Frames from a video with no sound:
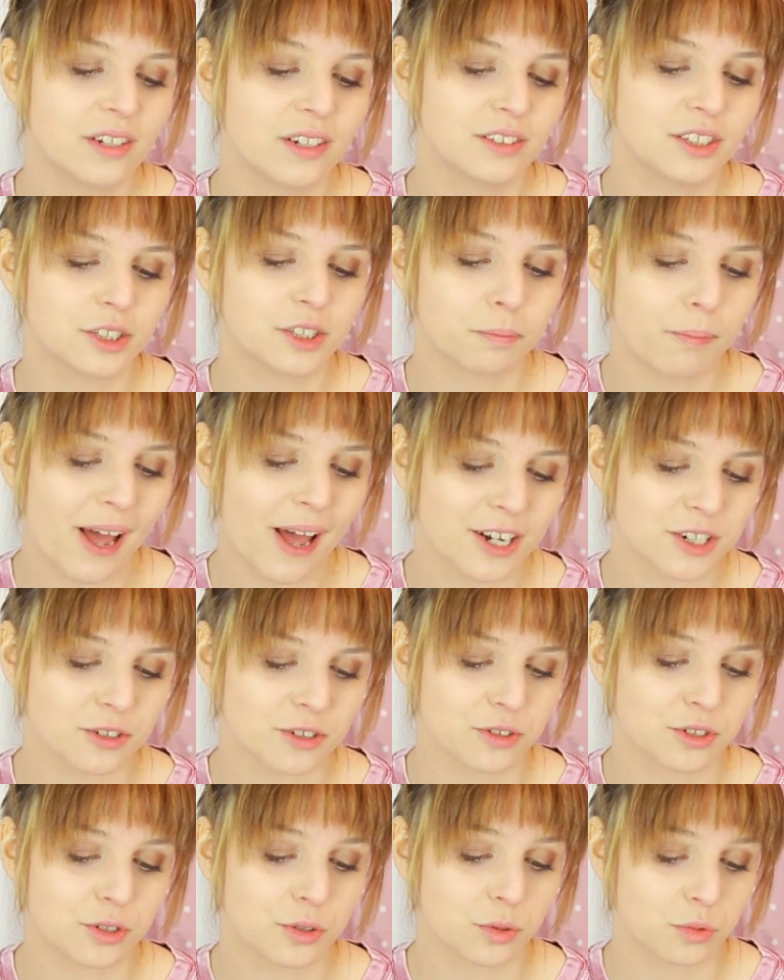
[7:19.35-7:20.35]
to splash
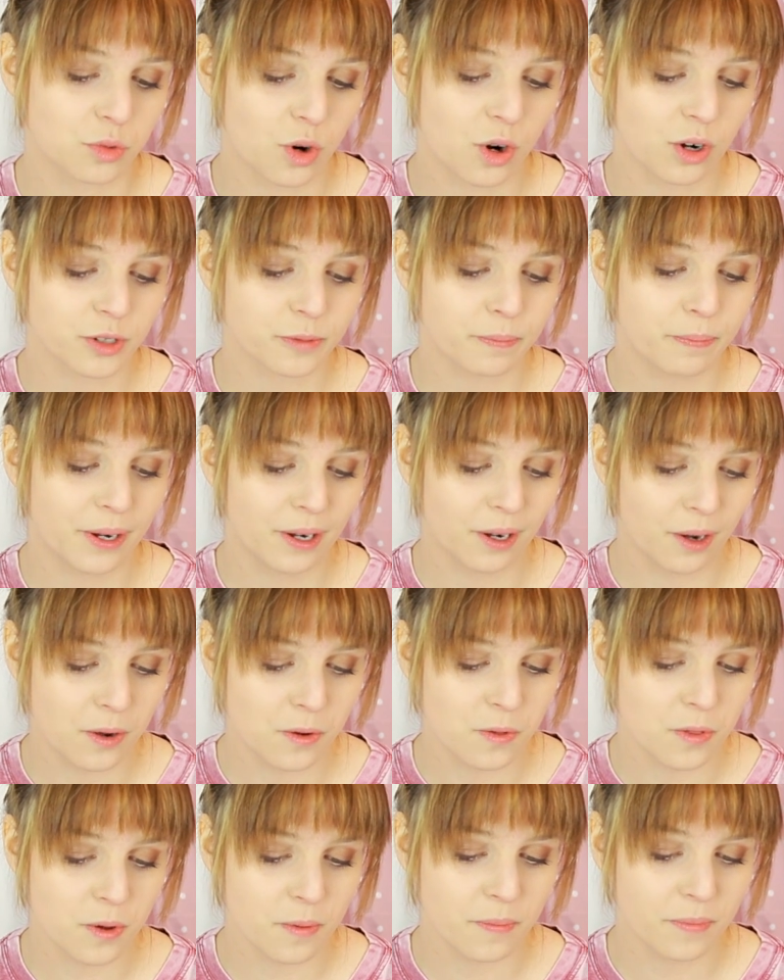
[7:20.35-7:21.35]
onto the rocks
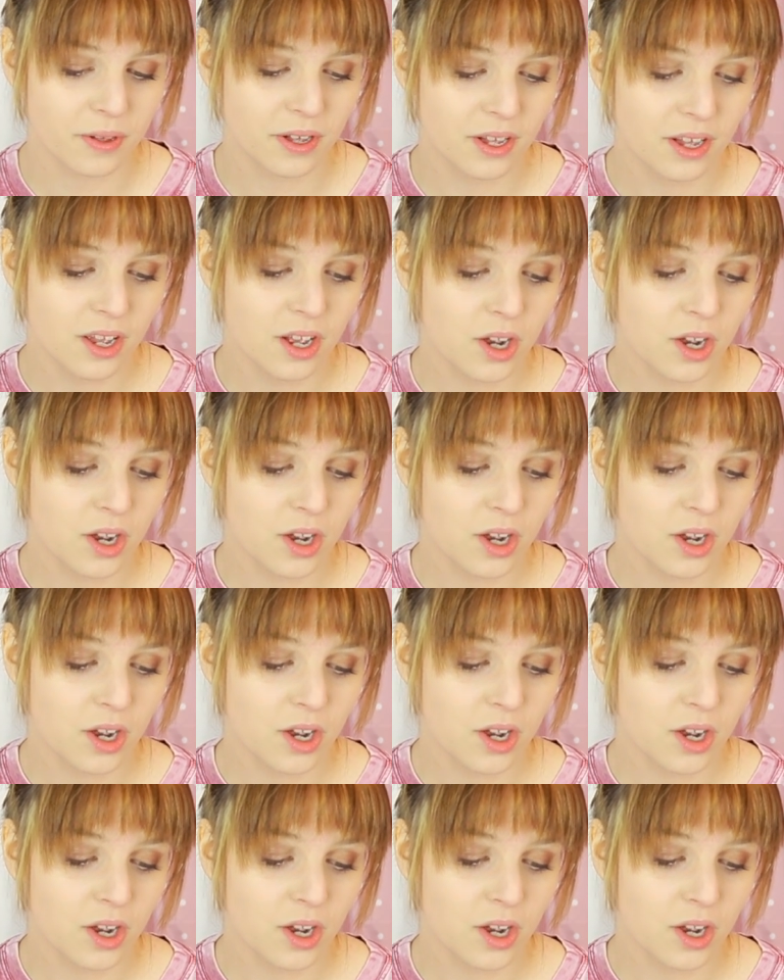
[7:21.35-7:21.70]
below them.